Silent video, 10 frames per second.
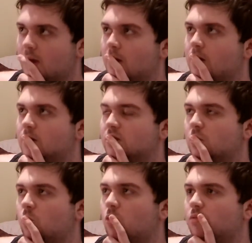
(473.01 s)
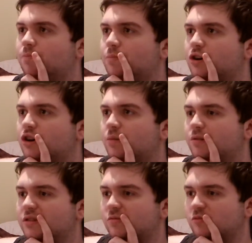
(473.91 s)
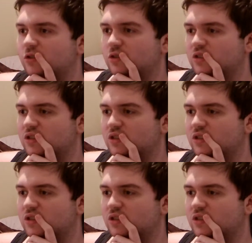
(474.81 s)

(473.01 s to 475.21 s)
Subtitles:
So what purpose would